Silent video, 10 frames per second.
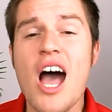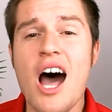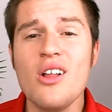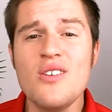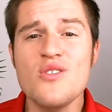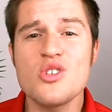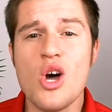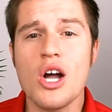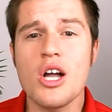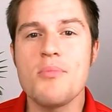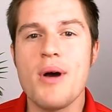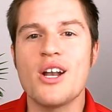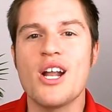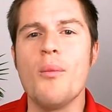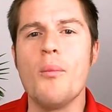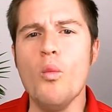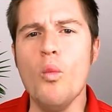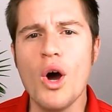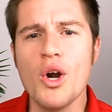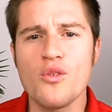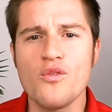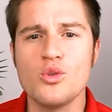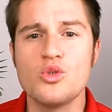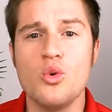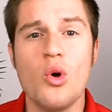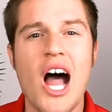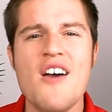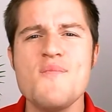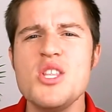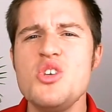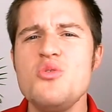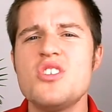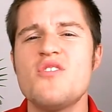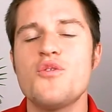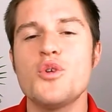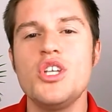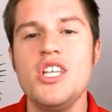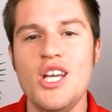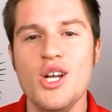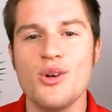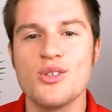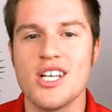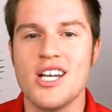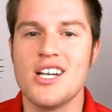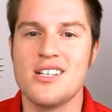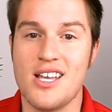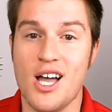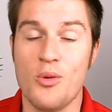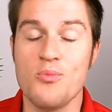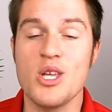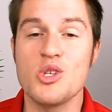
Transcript: I'll even talk about a wonderful tool I've been using for years to help me